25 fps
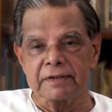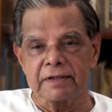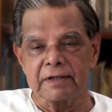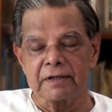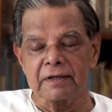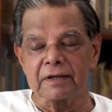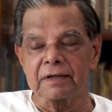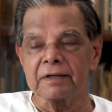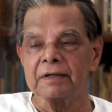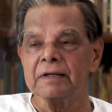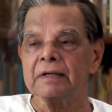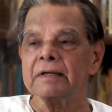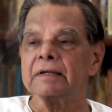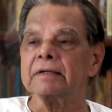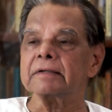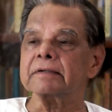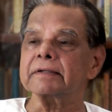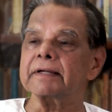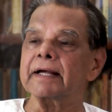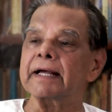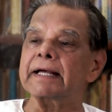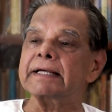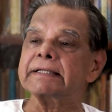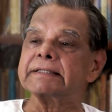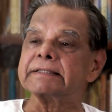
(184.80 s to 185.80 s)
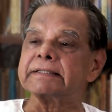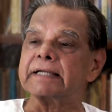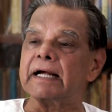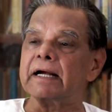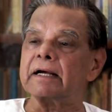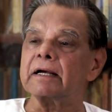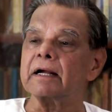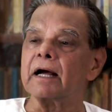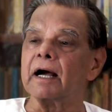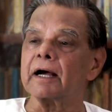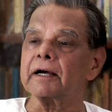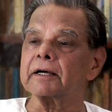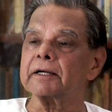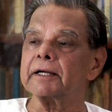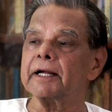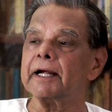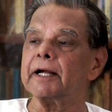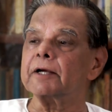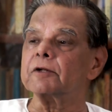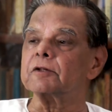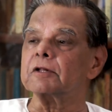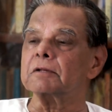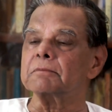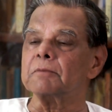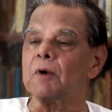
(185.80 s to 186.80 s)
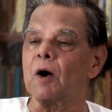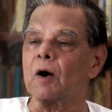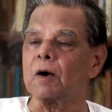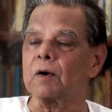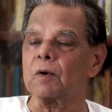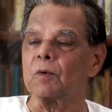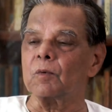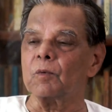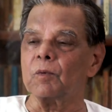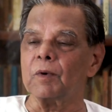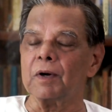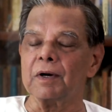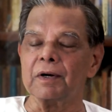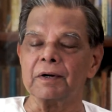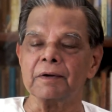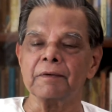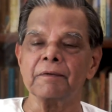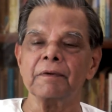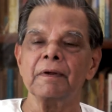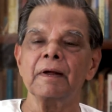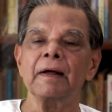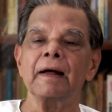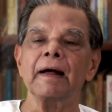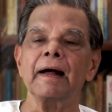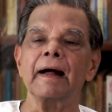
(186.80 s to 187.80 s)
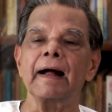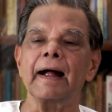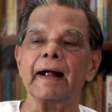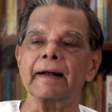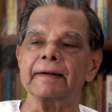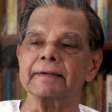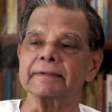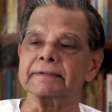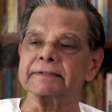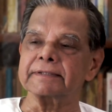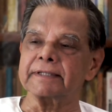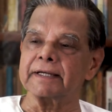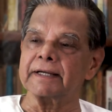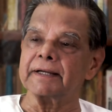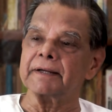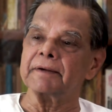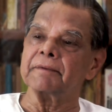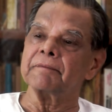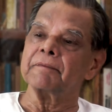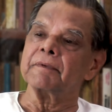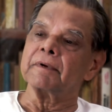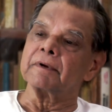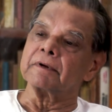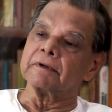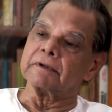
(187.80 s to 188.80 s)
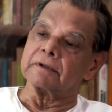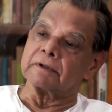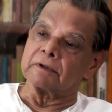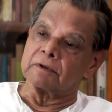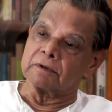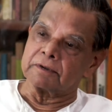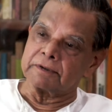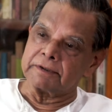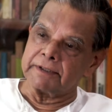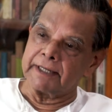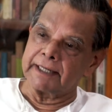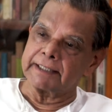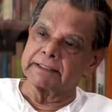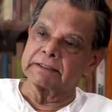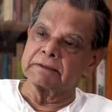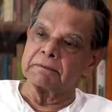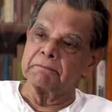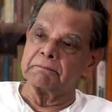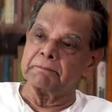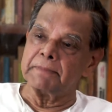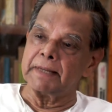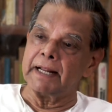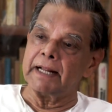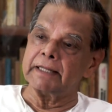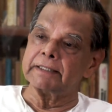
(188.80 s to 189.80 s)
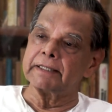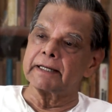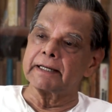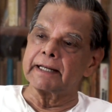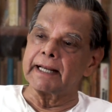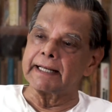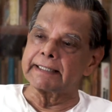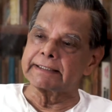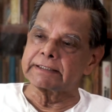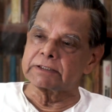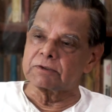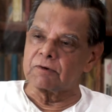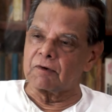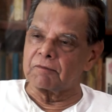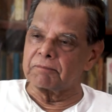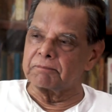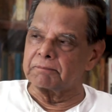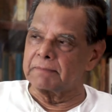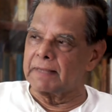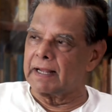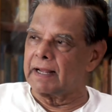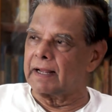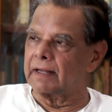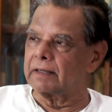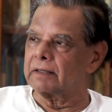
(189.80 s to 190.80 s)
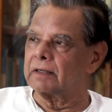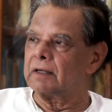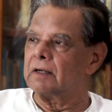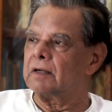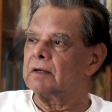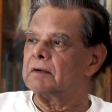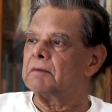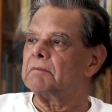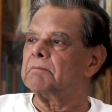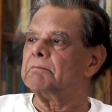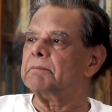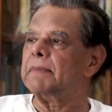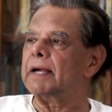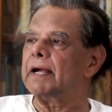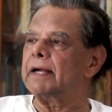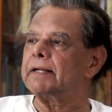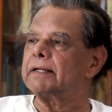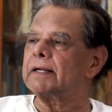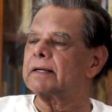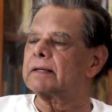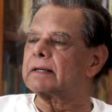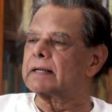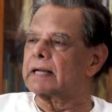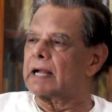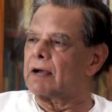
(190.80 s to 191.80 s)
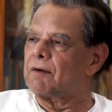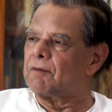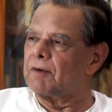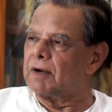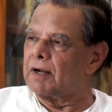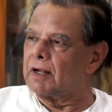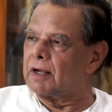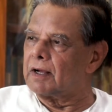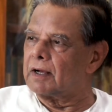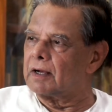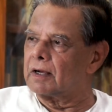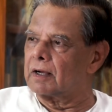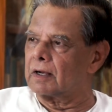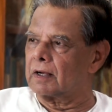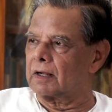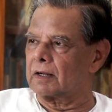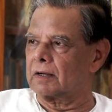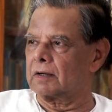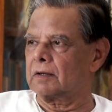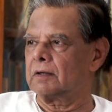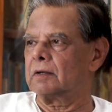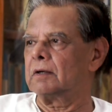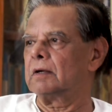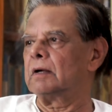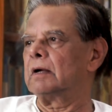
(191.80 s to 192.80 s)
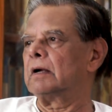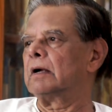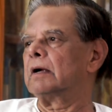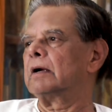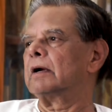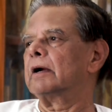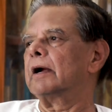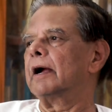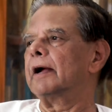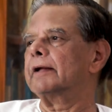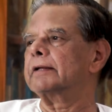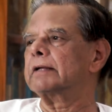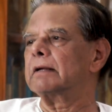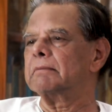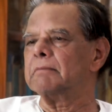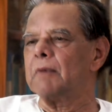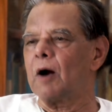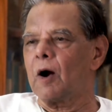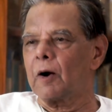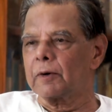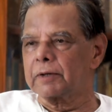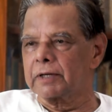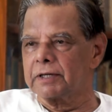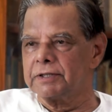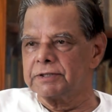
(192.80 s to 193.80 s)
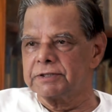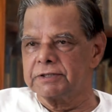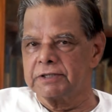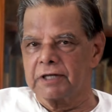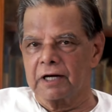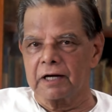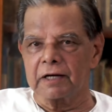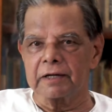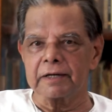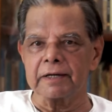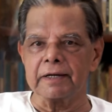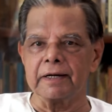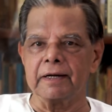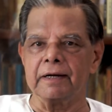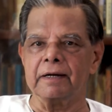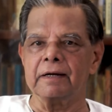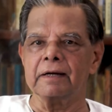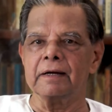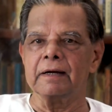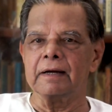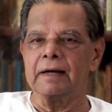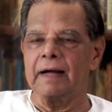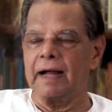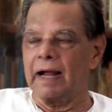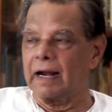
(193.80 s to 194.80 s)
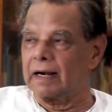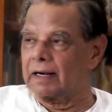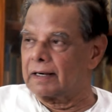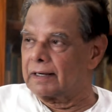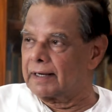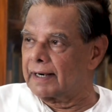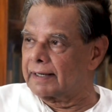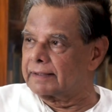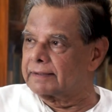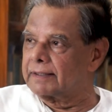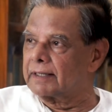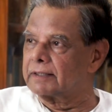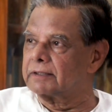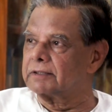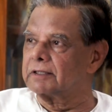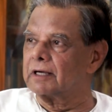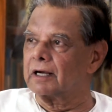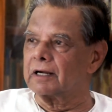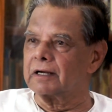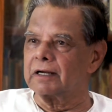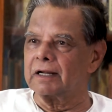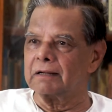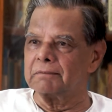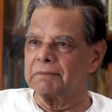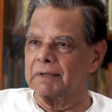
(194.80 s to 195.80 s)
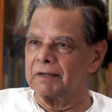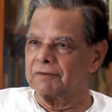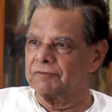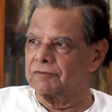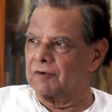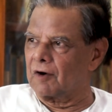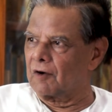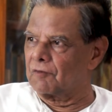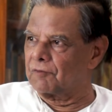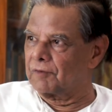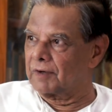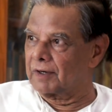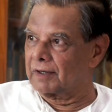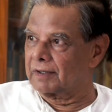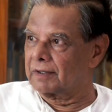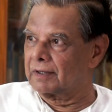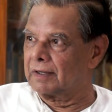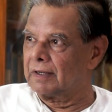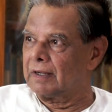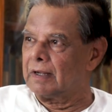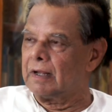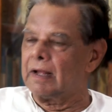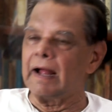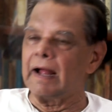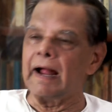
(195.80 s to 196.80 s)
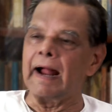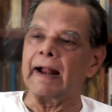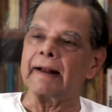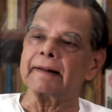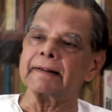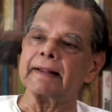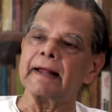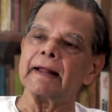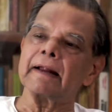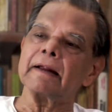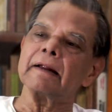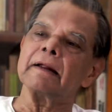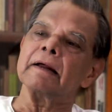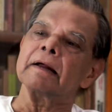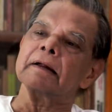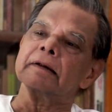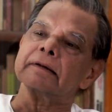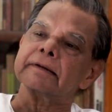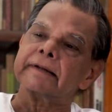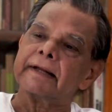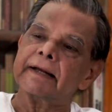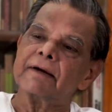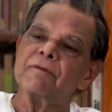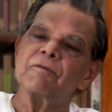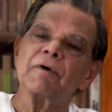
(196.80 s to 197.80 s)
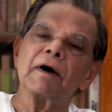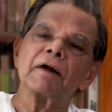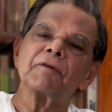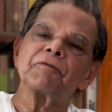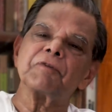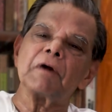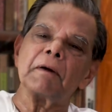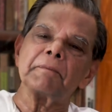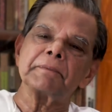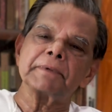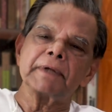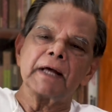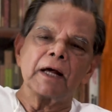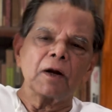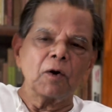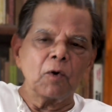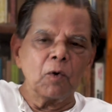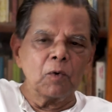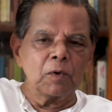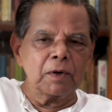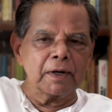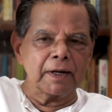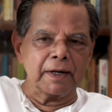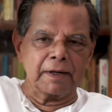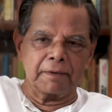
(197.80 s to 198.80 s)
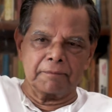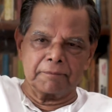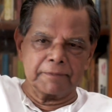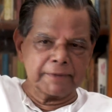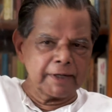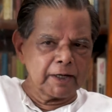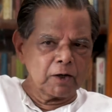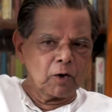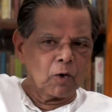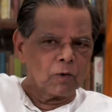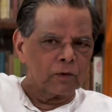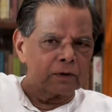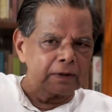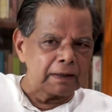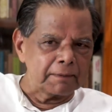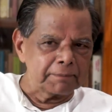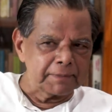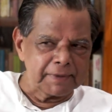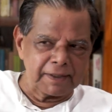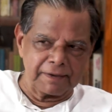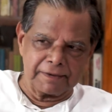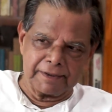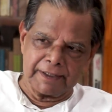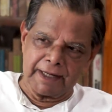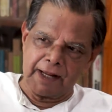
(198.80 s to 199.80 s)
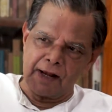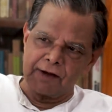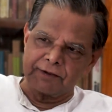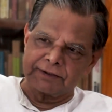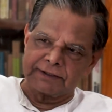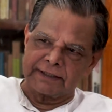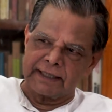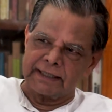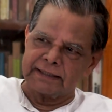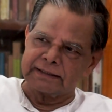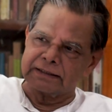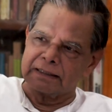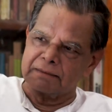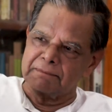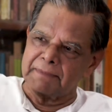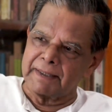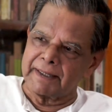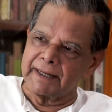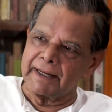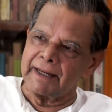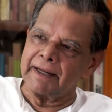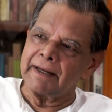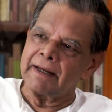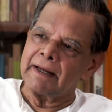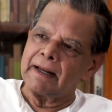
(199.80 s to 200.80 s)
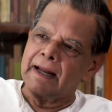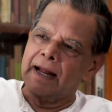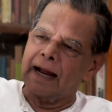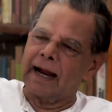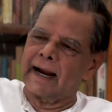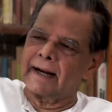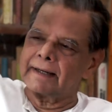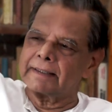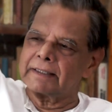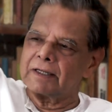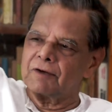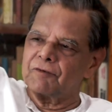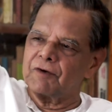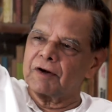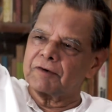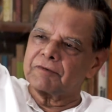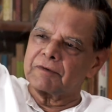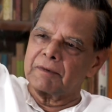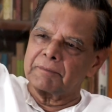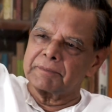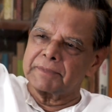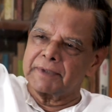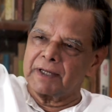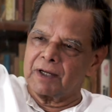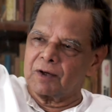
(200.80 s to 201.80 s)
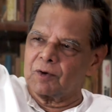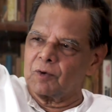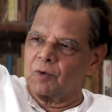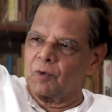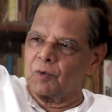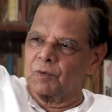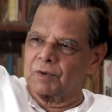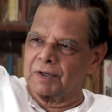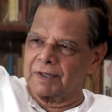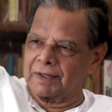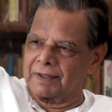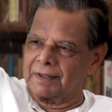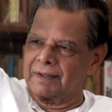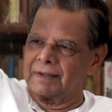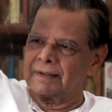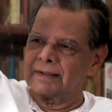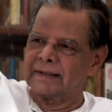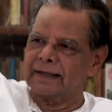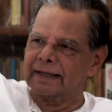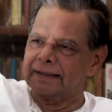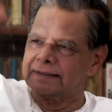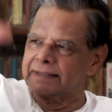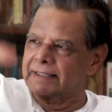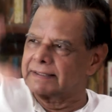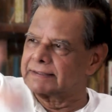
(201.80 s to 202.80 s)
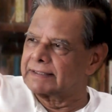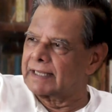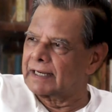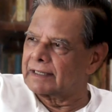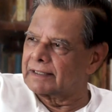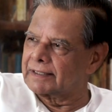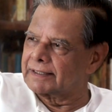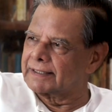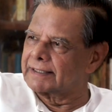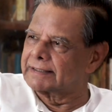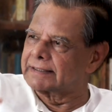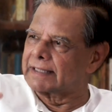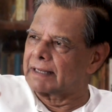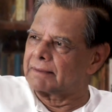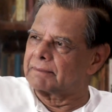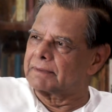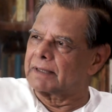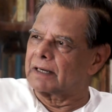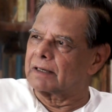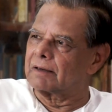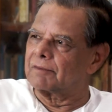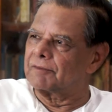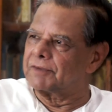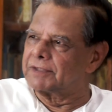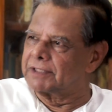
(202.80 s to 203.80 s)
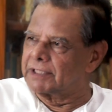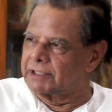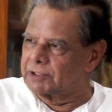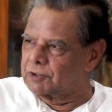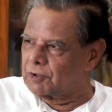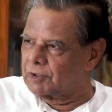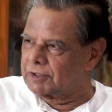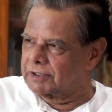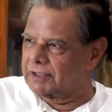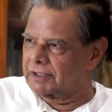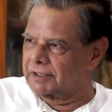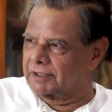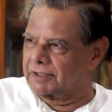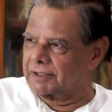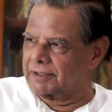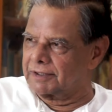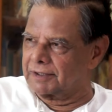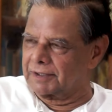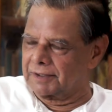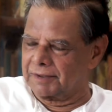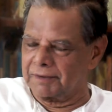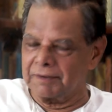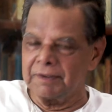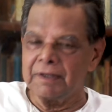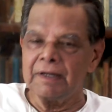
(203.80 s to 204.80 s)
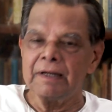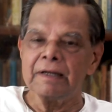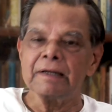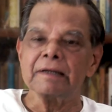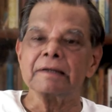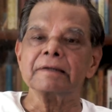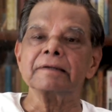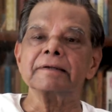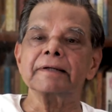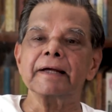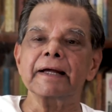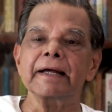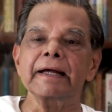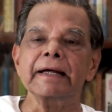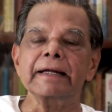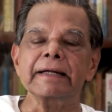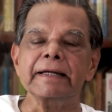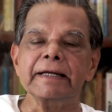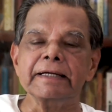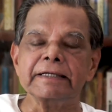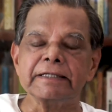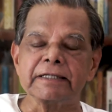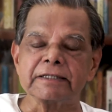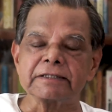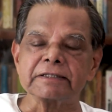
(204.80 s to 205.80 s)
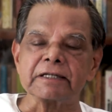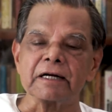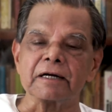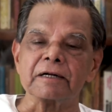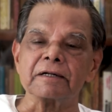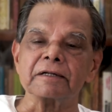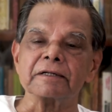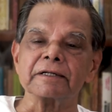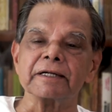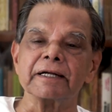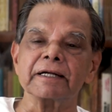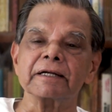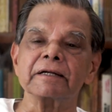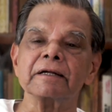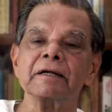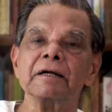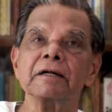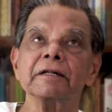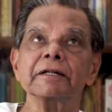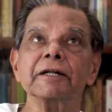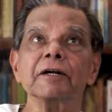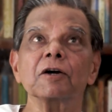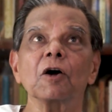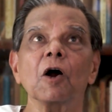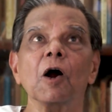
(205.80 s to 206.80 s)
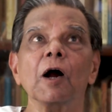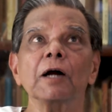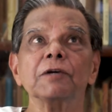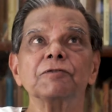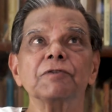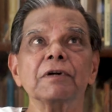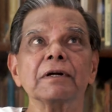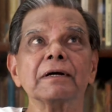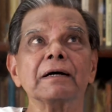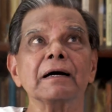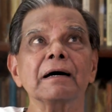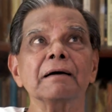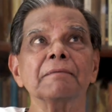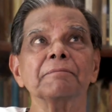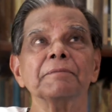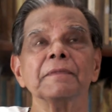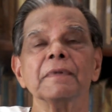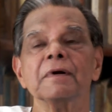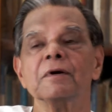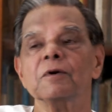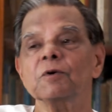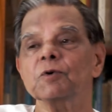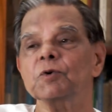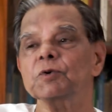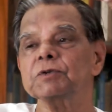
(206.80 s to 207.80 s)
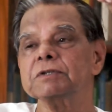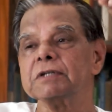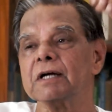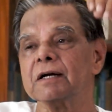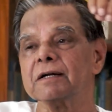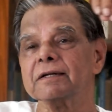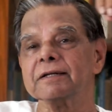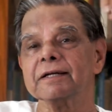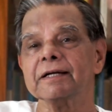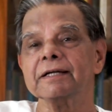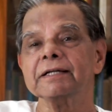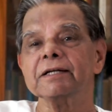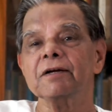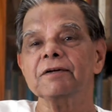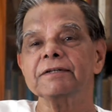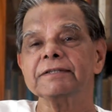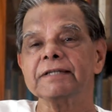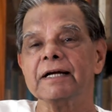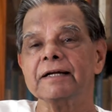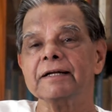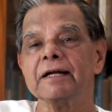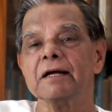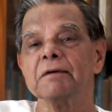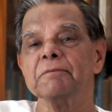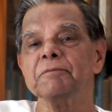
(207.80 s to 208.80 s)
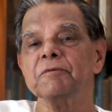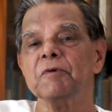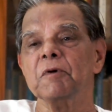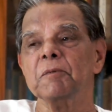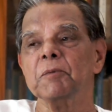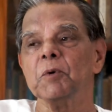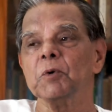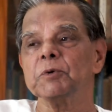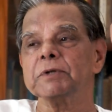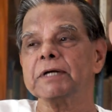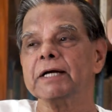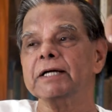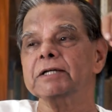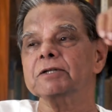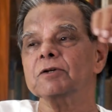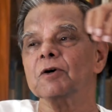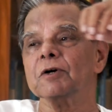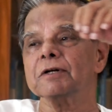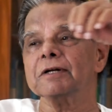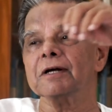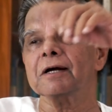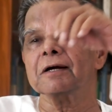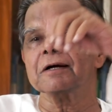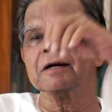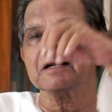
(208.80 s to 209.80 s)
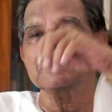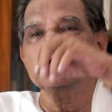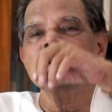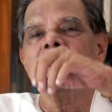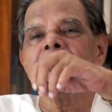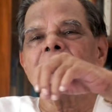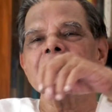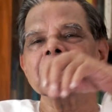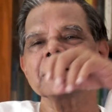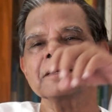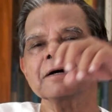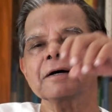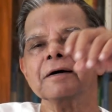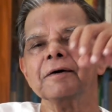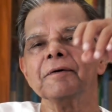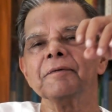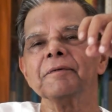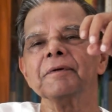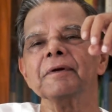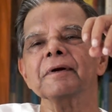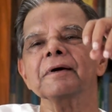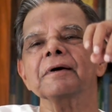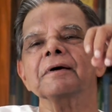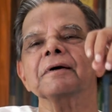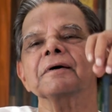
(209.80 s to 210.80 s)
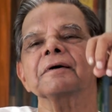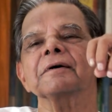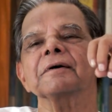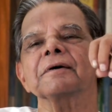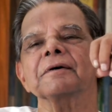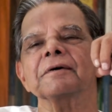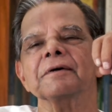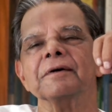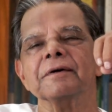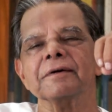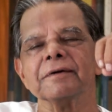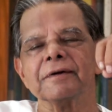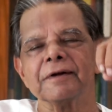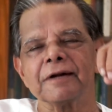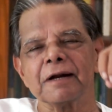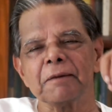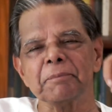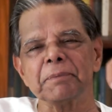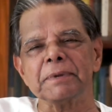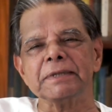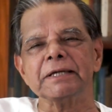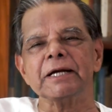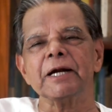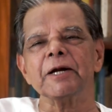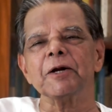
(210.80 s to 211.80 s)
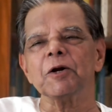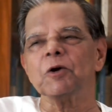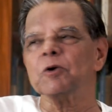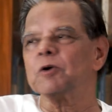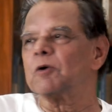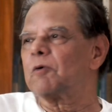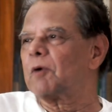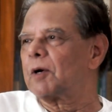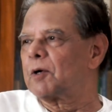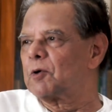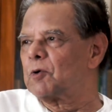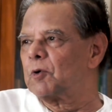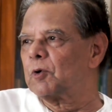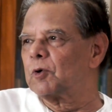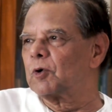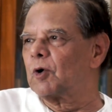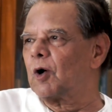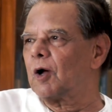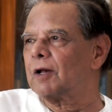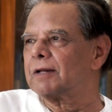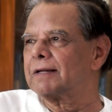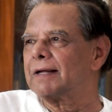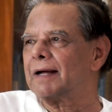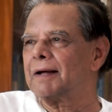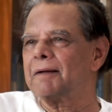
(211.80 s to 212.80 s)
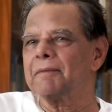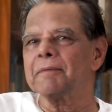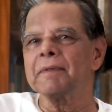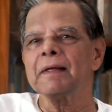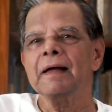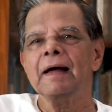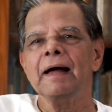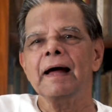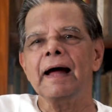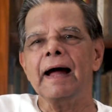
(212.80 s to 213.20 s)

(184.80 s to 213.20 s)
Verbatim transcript: there, they send Agni to the mortal world and say, Yes, be the guest of man, be the traveler in the mortal journey, and let the journey be forward. And then they were from there only. They don't come then. They have sent somebody and they were from there only. It's exactly the same kind of a situation here. They initiate certain things, the gods will come, do certain things, they will send their devotees or their uh, uh, representatives or whatever you want to call them.